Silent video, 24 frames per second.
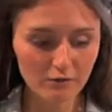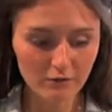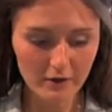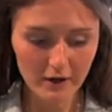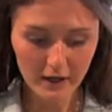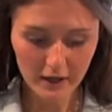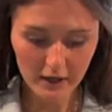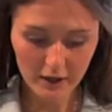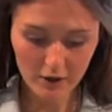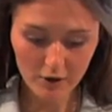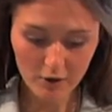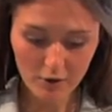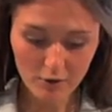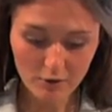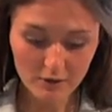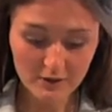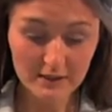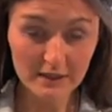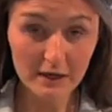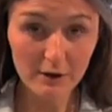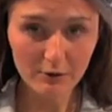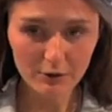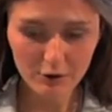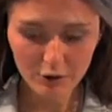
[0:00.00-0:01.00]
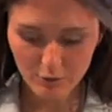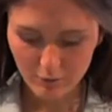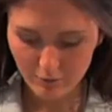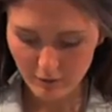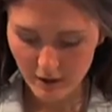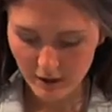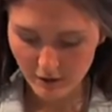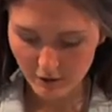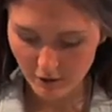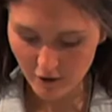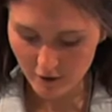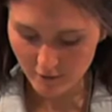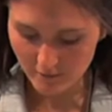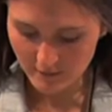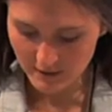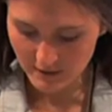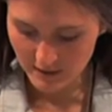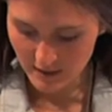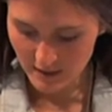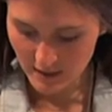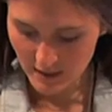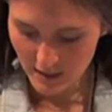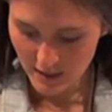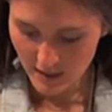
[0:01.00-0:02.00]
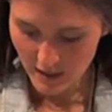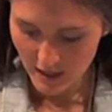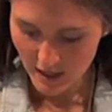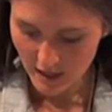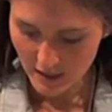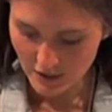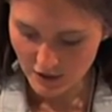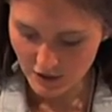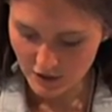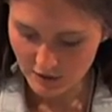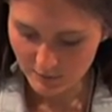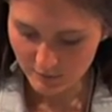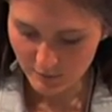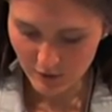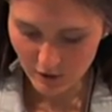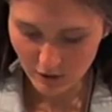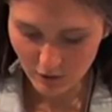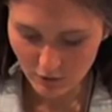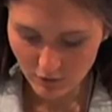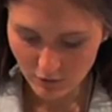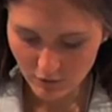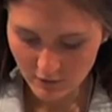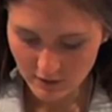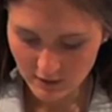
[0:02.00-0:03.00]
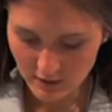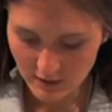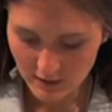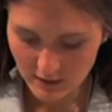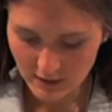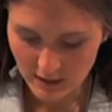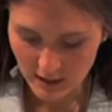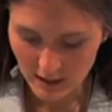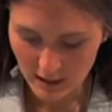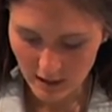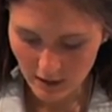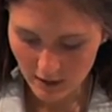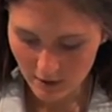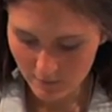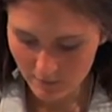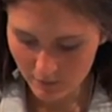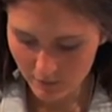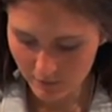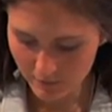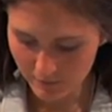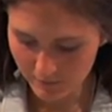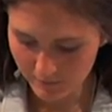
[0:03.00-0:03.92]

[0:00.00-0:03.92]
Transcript: oregano sourdough breadcrumbs. I just sprinkle those on top.